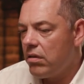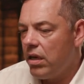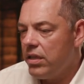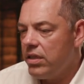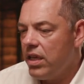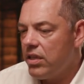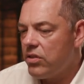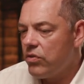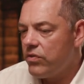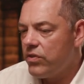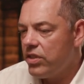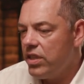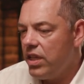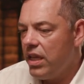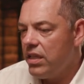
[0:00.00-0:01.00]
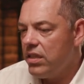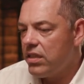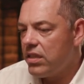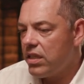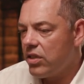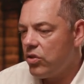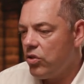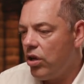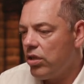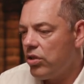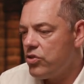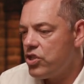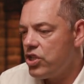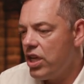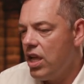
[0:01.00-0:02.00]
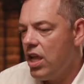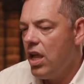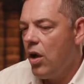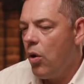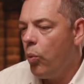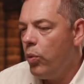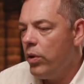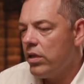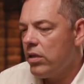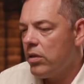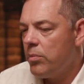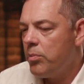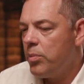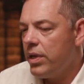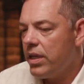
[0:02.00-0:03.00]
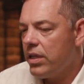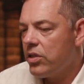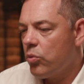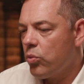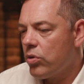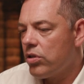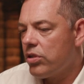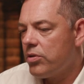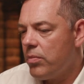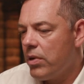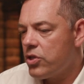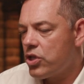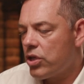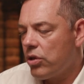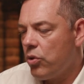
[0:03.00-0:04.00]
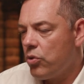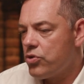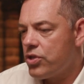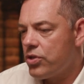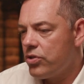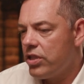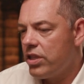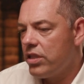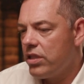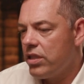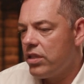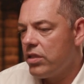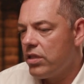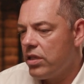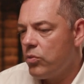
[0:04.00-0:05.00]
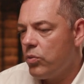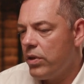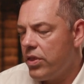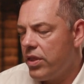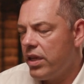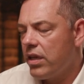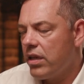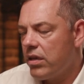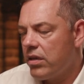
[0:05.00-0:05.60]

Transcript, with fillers: at the end of the day, the technology will bring the world much closer than we think.